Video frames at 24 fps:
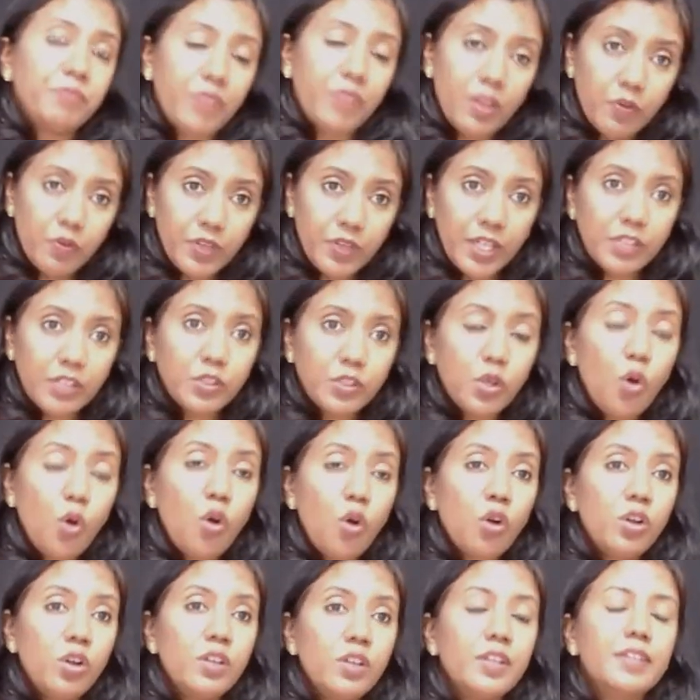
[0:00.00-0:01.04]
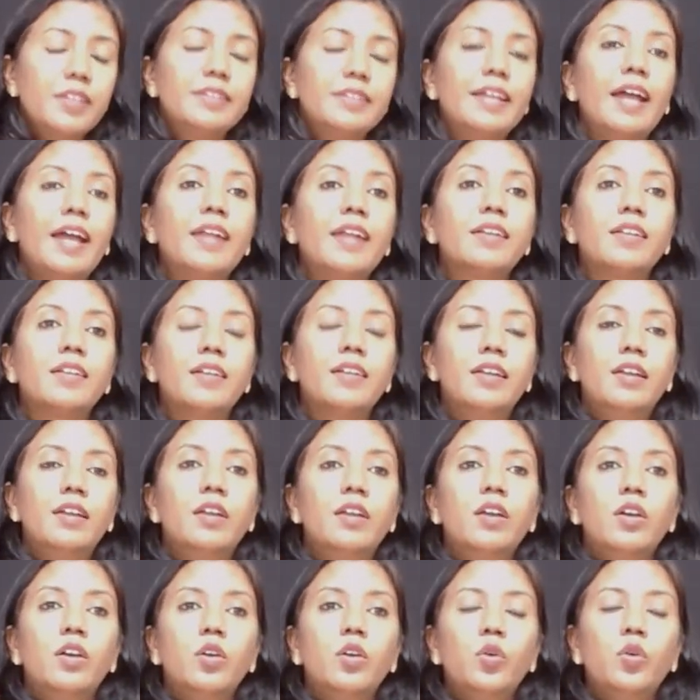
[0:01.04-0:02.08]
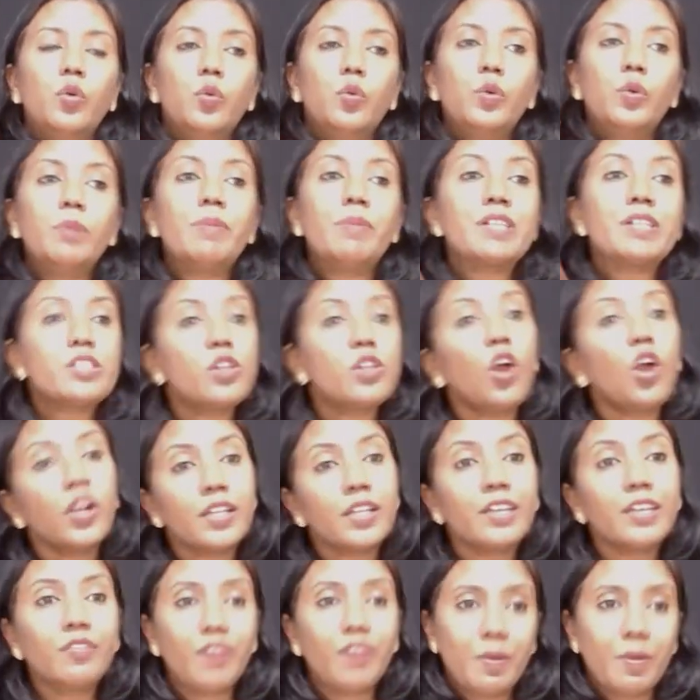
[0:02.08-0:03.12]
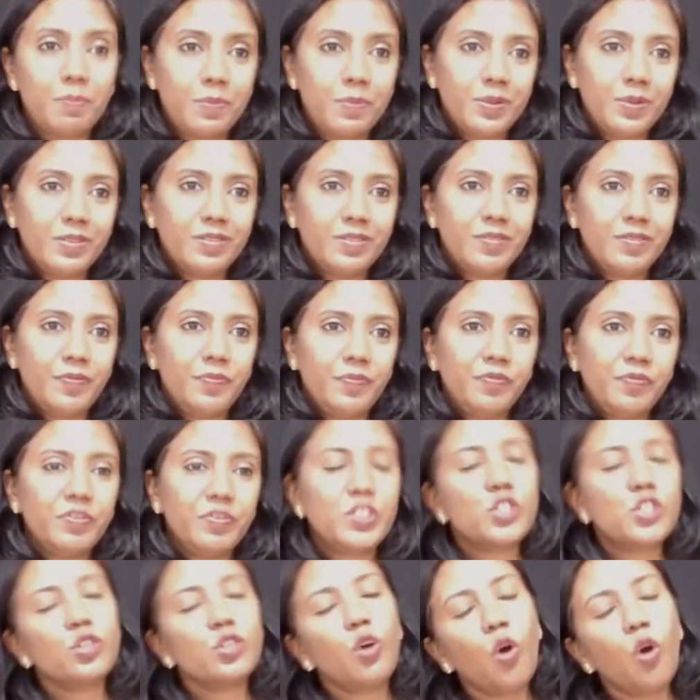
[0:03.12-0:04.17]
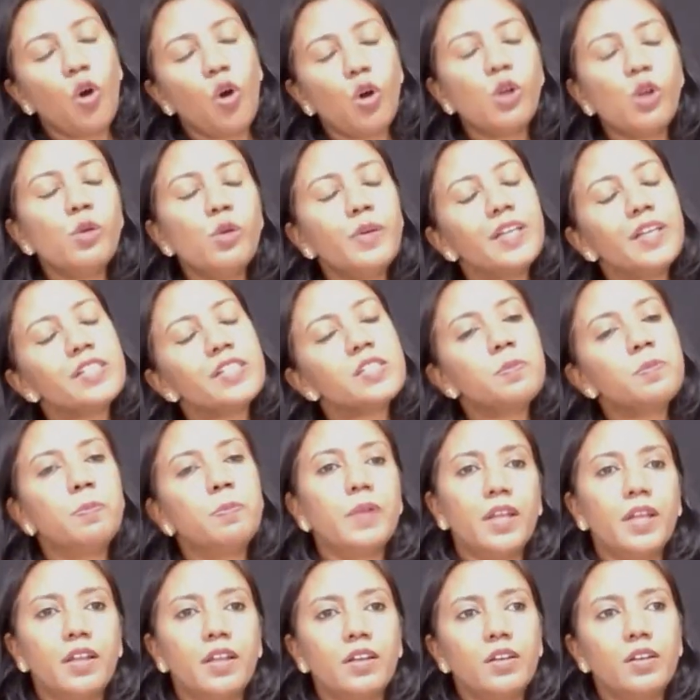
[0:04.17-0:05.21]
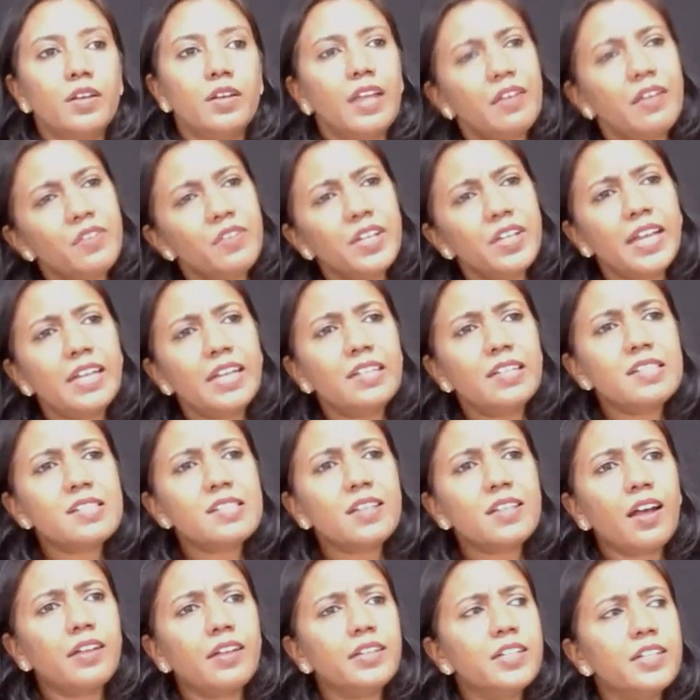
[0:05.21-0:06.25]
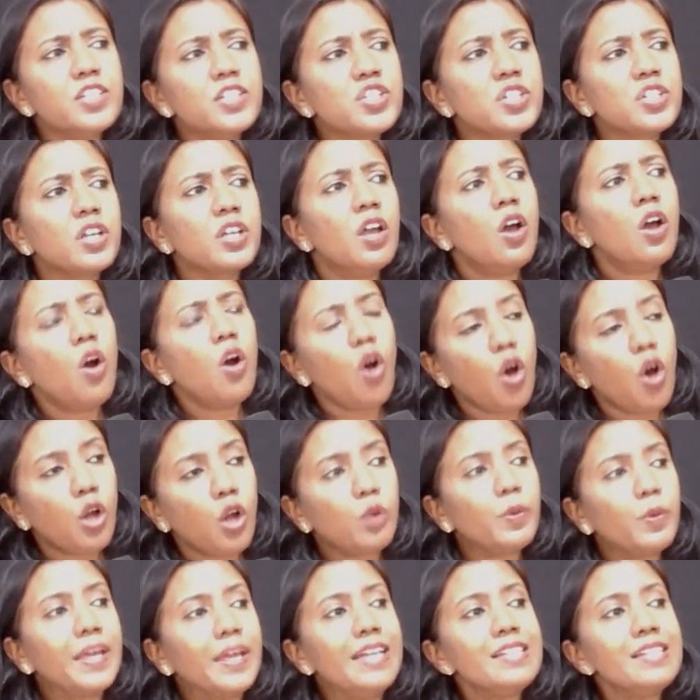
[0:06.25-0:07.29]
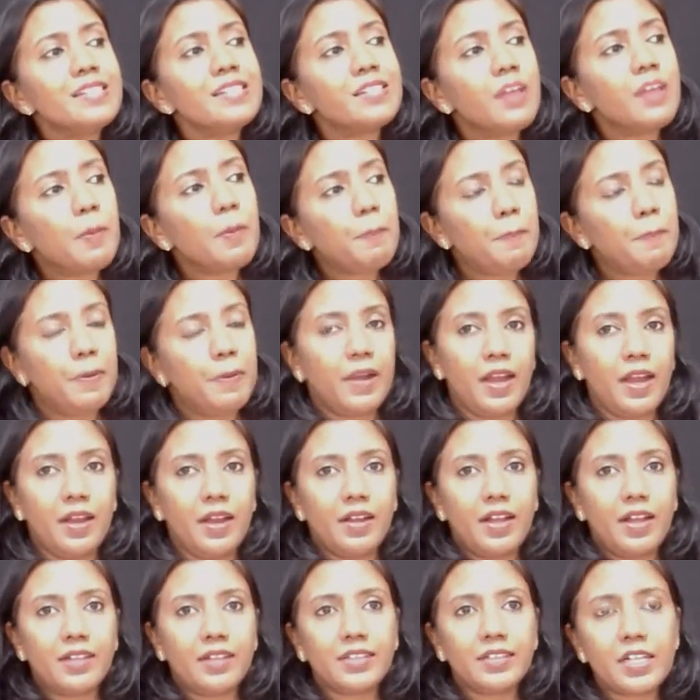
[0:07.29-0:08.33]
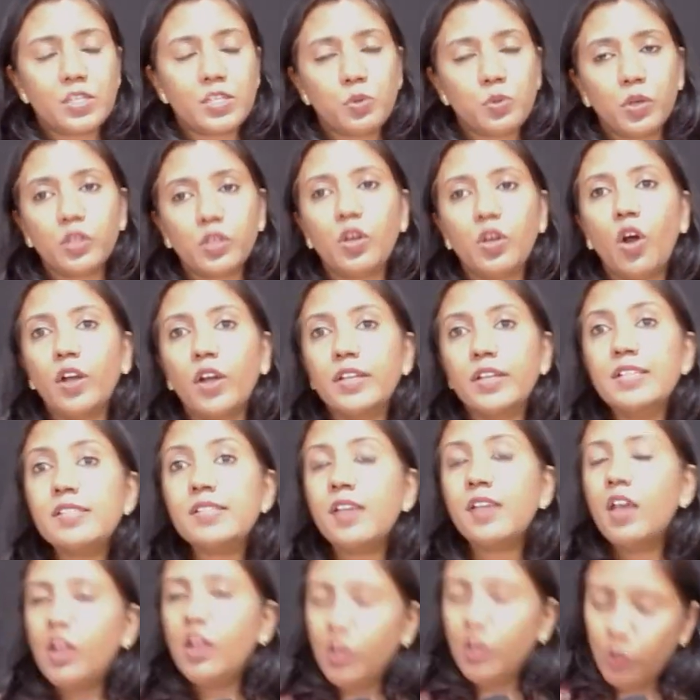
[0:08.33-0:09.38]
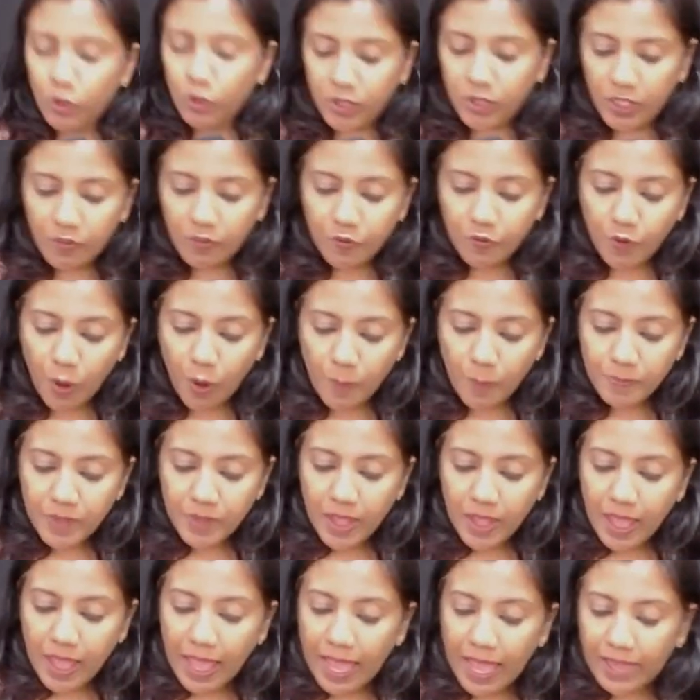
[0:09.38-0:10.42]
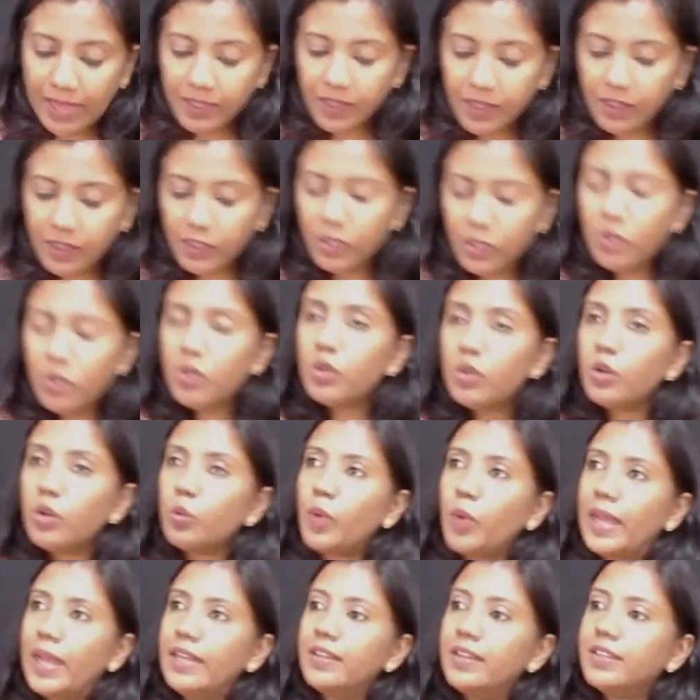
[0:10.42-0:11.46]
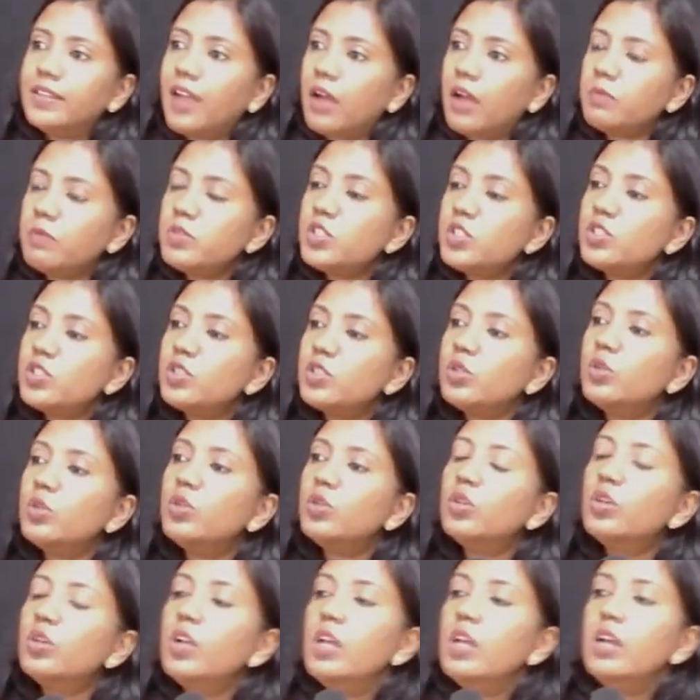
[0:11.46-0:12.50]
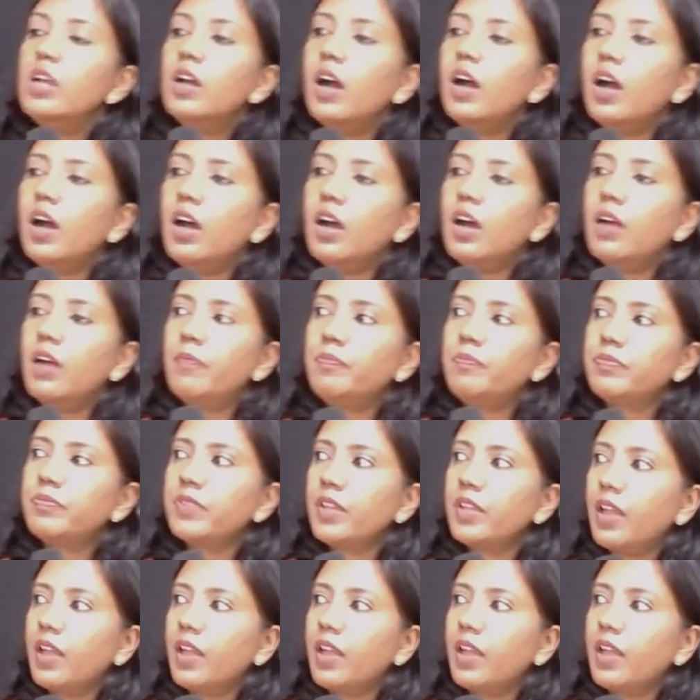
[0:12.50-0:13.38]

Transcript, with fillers: we are told that we must not give up we should always pray never get discouraged always pray and that's what god is looking for and you know when it comes to um,